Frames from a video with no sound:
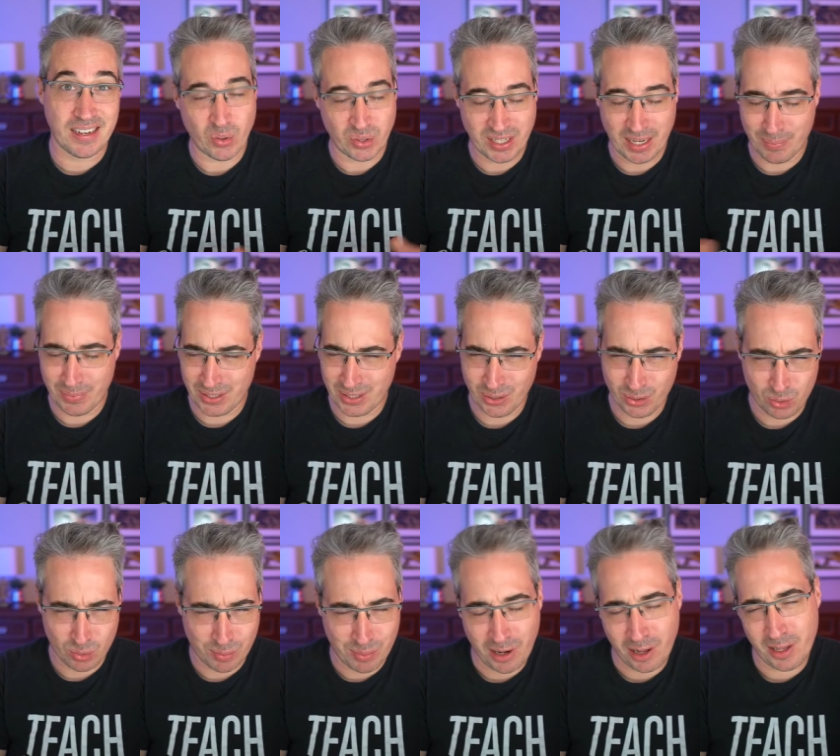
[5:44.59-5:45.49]
Most
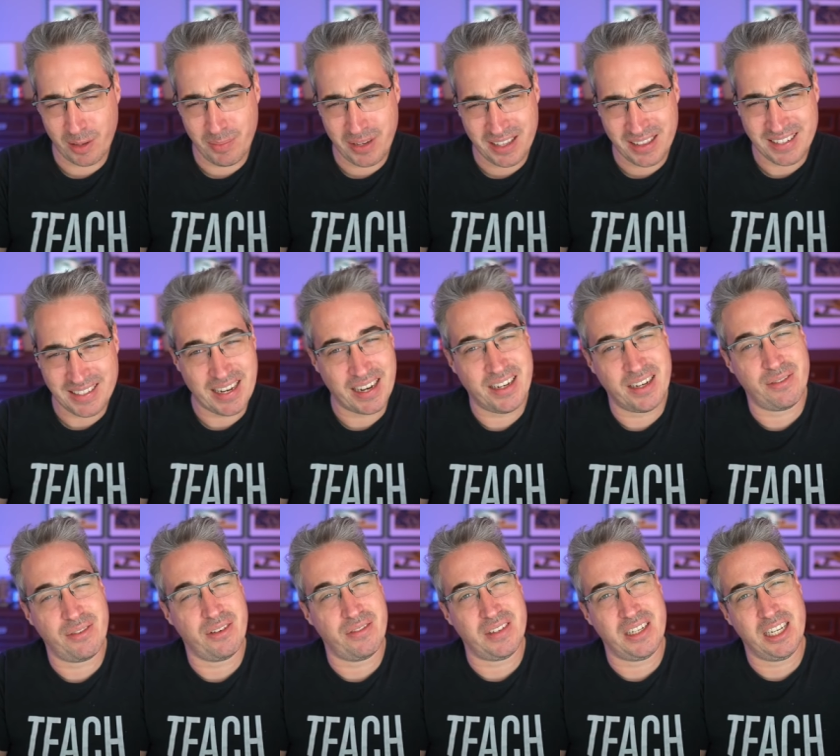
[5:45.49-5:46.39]
episodes will probably be in the
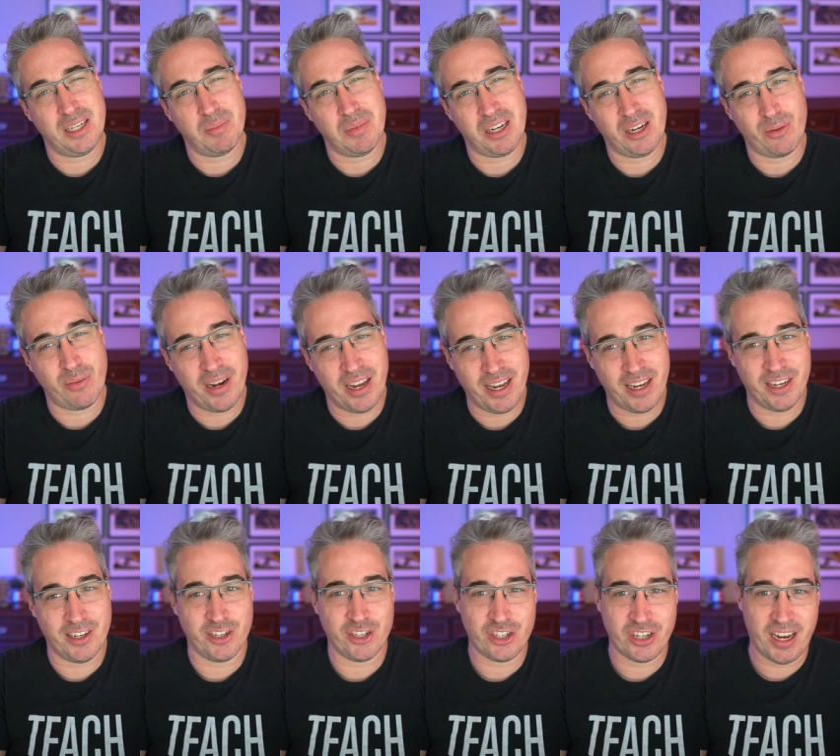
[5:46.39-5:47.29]
10 to 15 minute
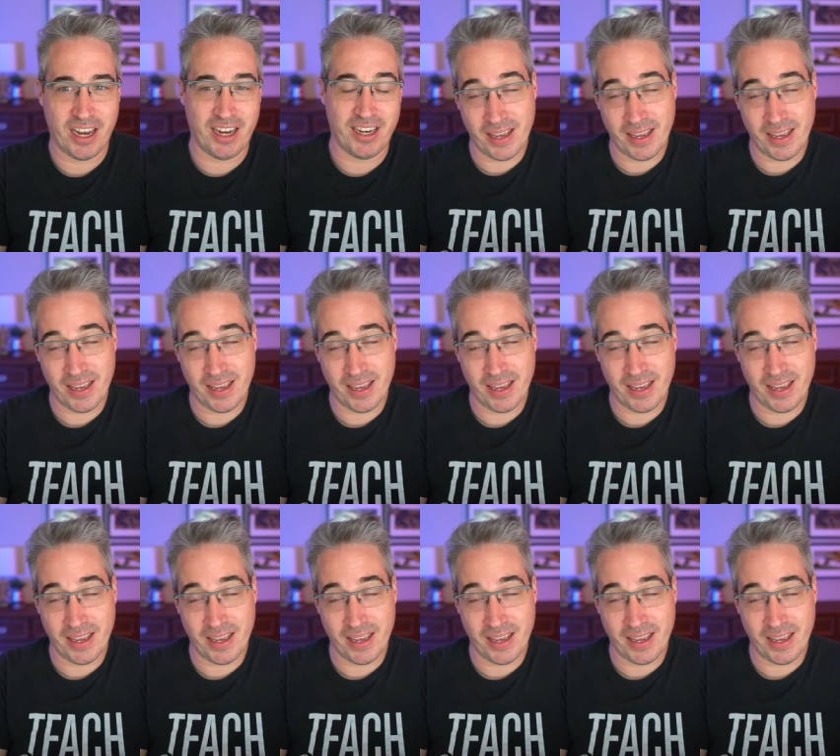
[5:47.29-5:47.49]
range,